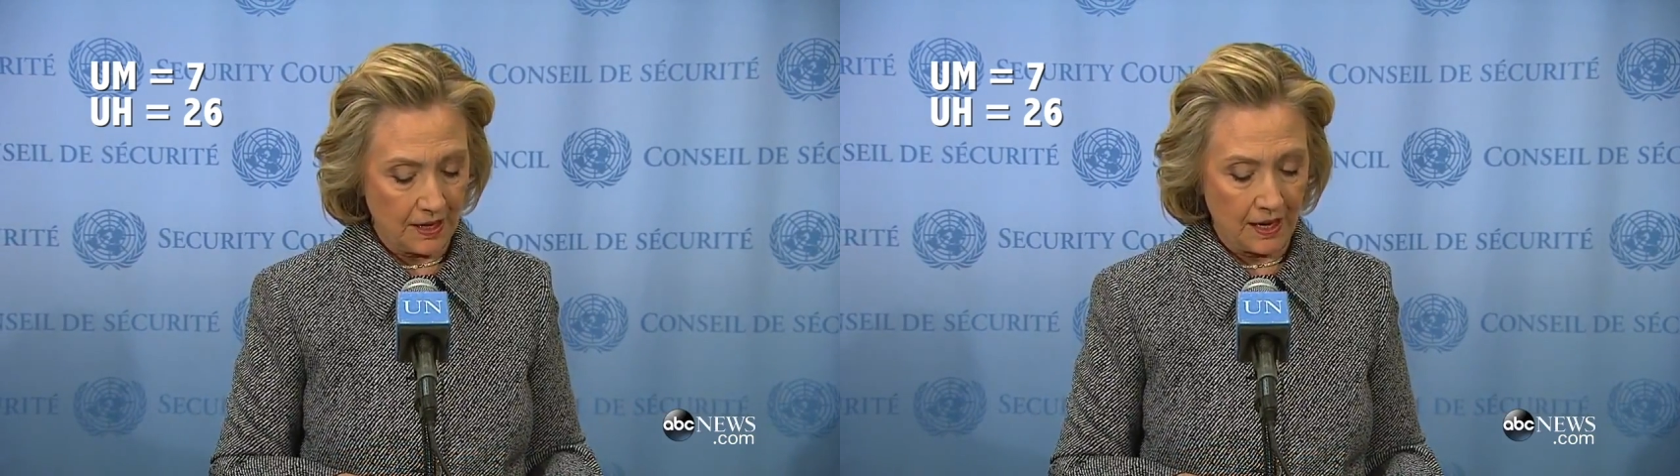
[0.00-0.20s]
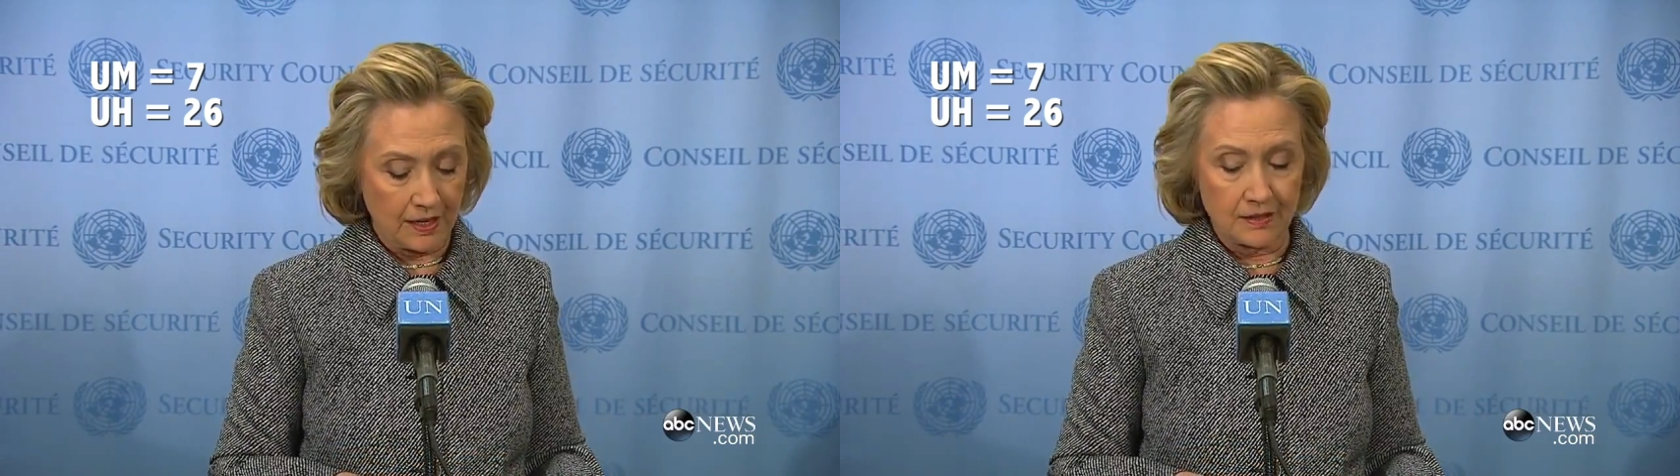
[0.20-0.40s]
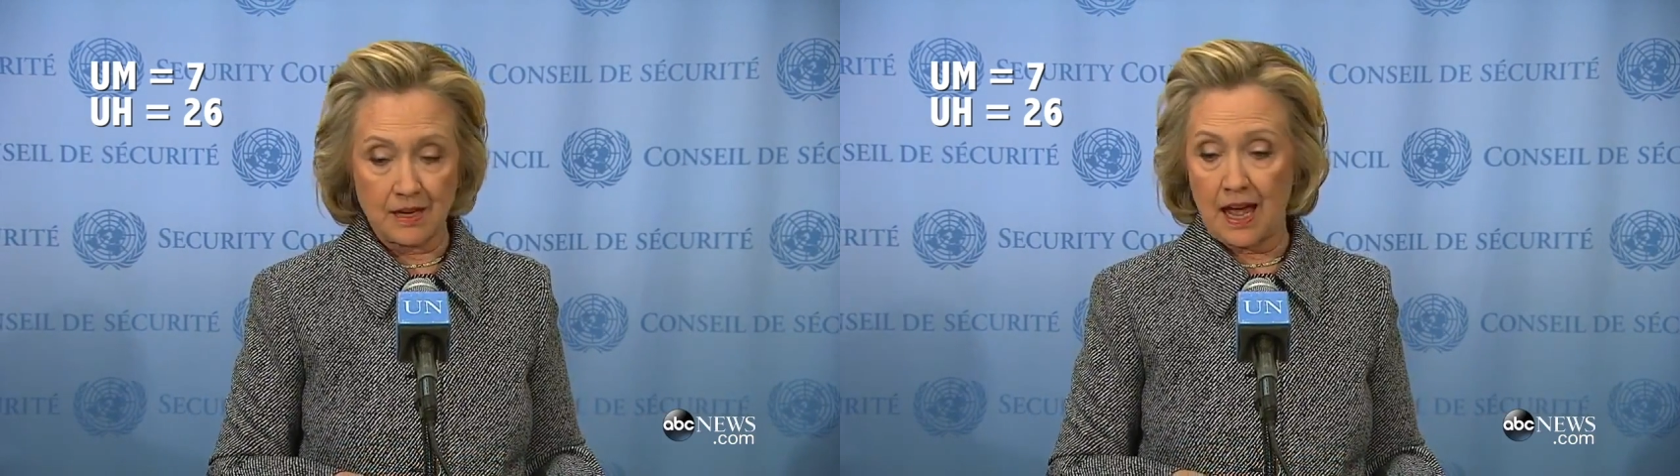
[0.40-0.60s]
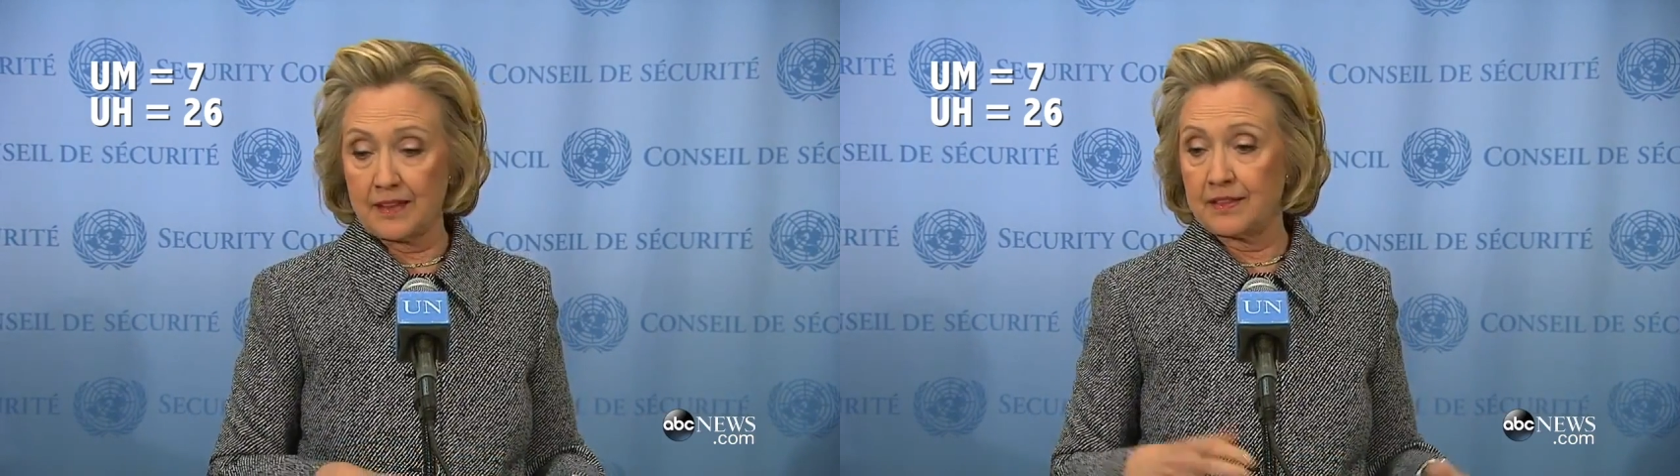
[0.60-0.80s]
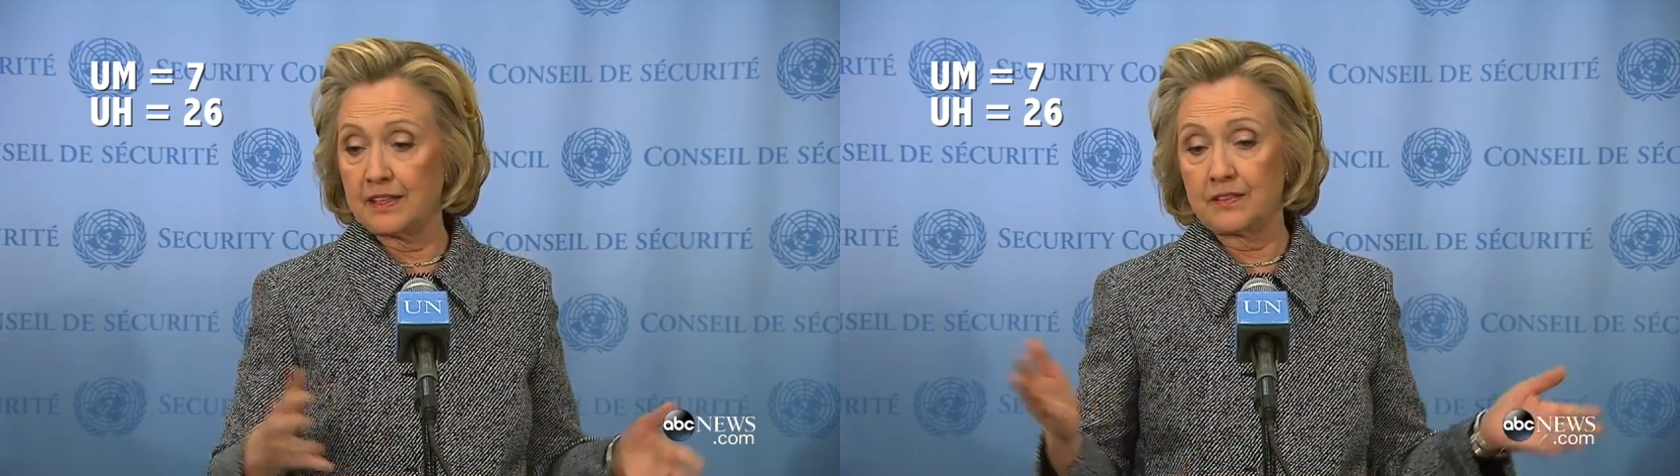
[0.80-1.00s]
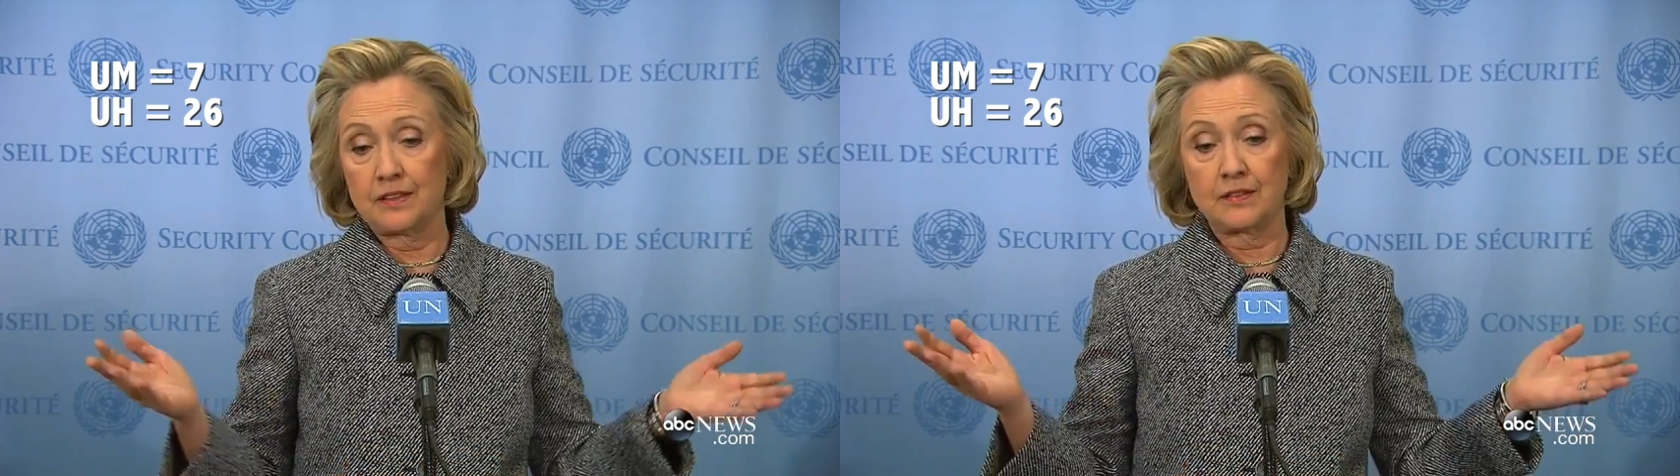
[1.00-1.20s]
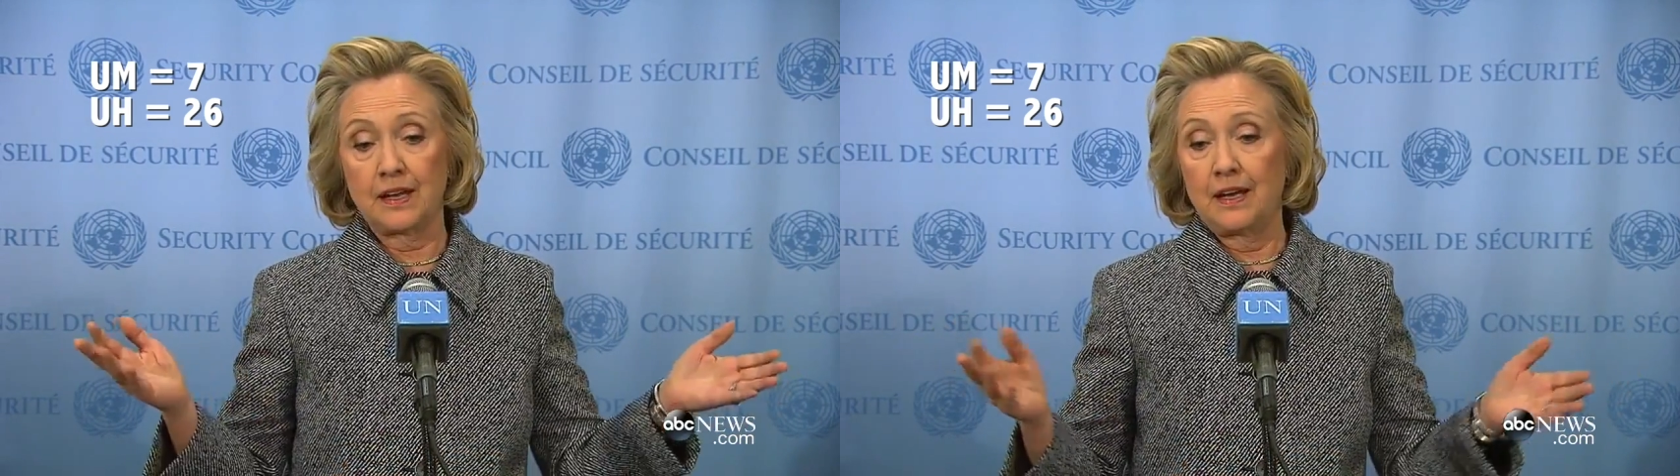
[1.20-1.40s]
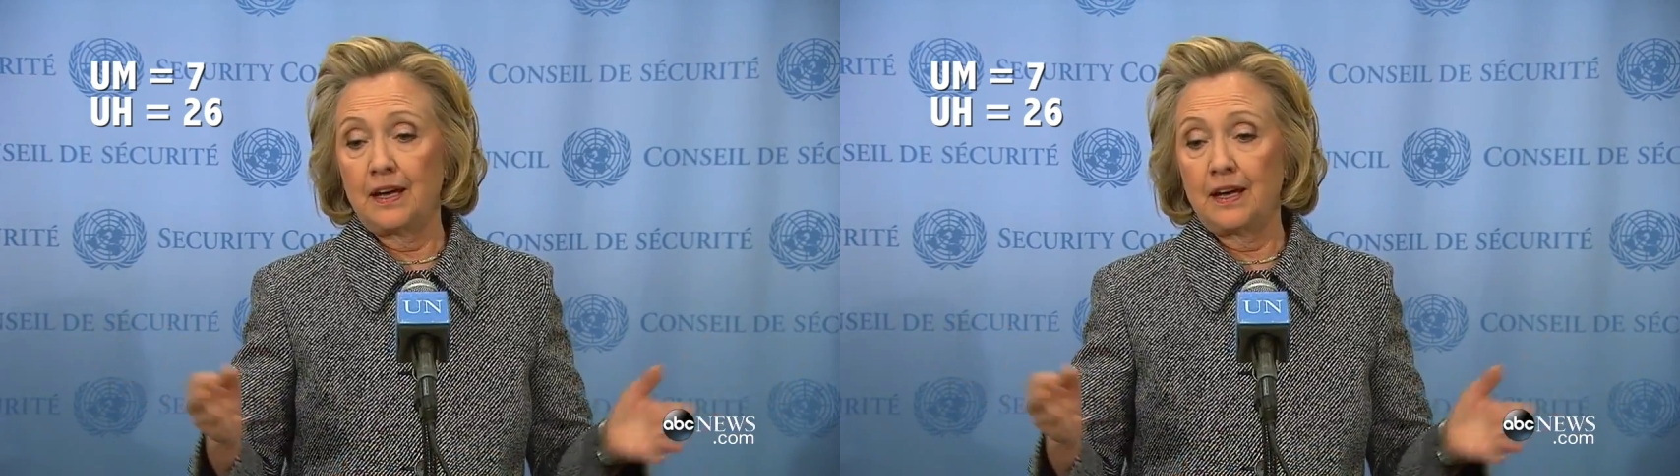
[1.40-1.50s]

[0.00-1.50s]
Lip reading: and I think that